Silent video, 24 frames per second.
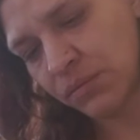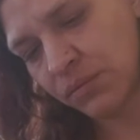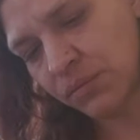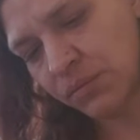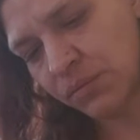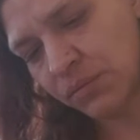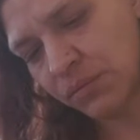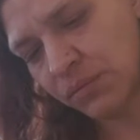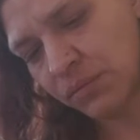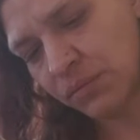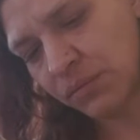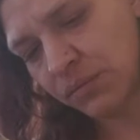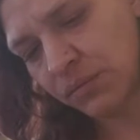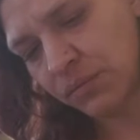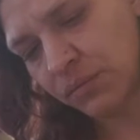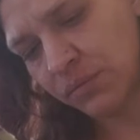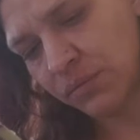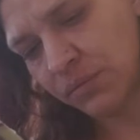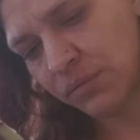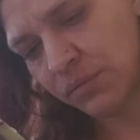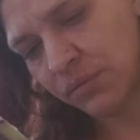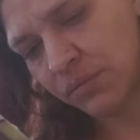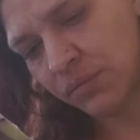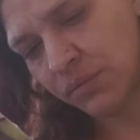
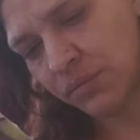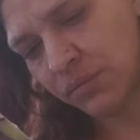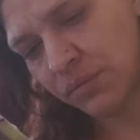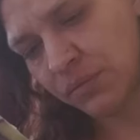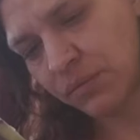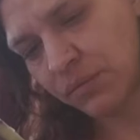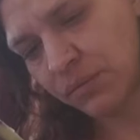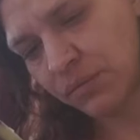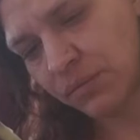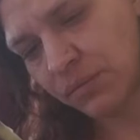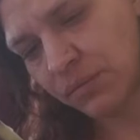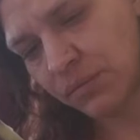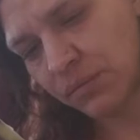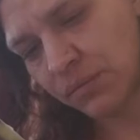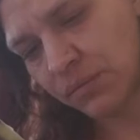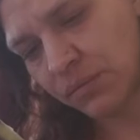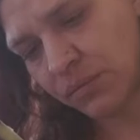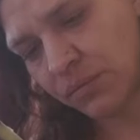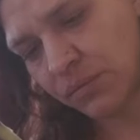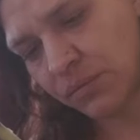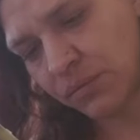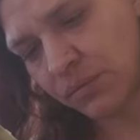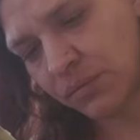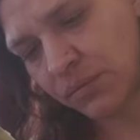
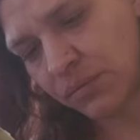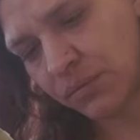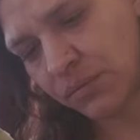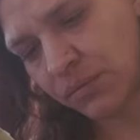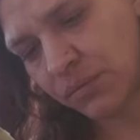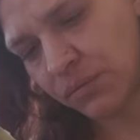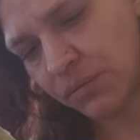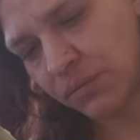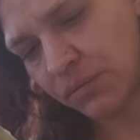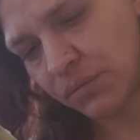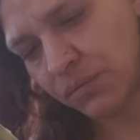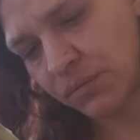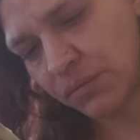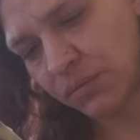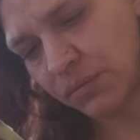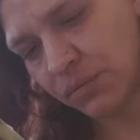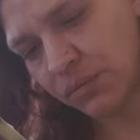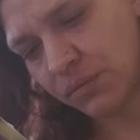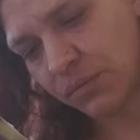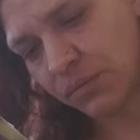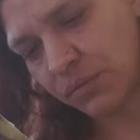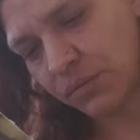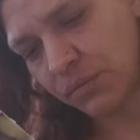(no one is talking)